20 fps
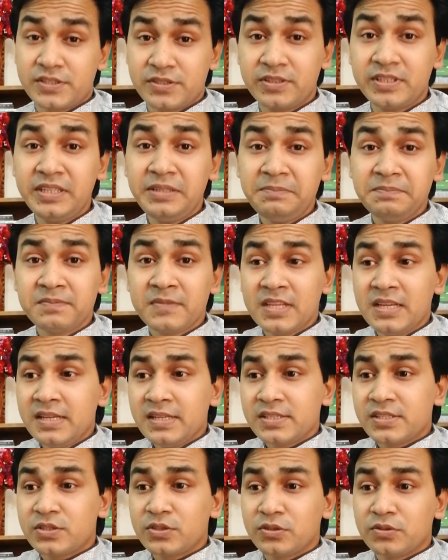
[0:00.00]
Okay,
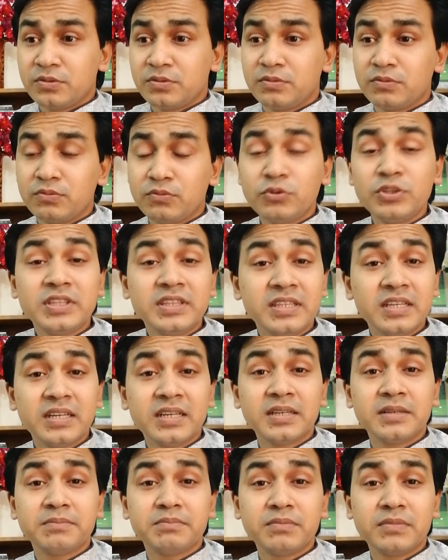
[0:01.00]
so with
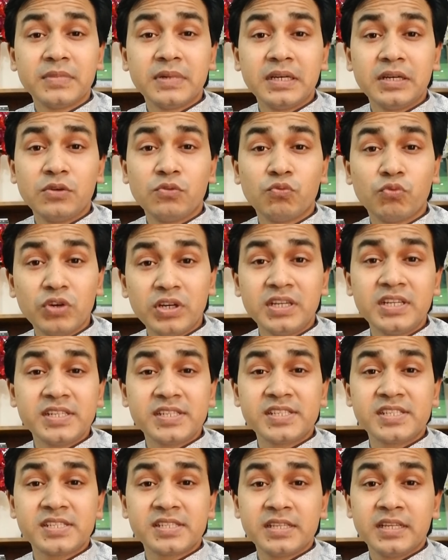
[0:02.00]
the
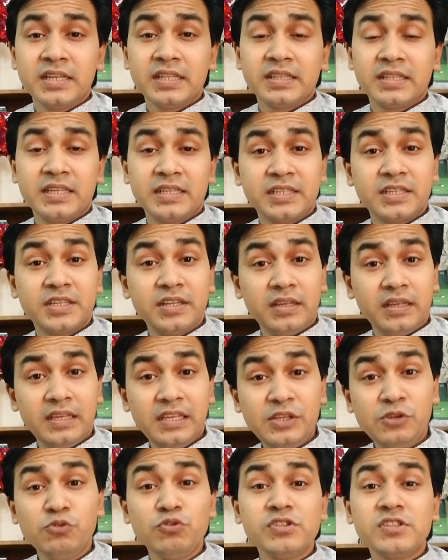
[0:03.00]
words that are
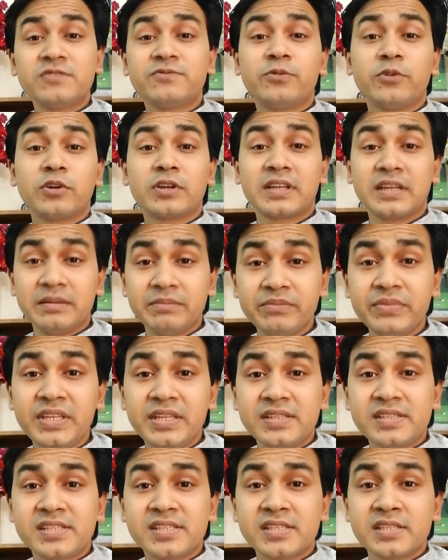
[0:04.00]
used for
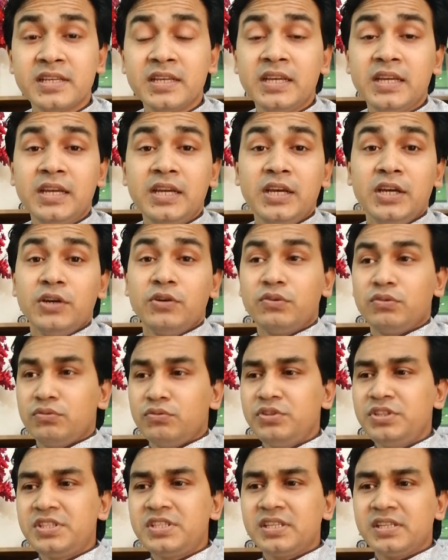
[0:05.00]
gambits,
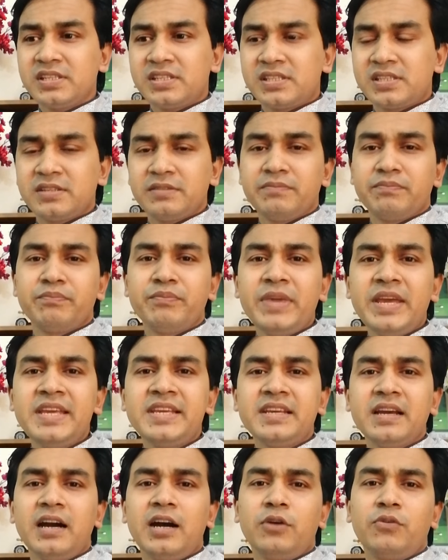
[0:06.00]
we just make
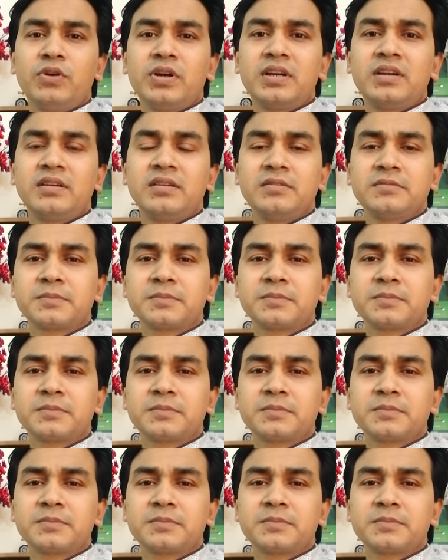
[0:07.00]
our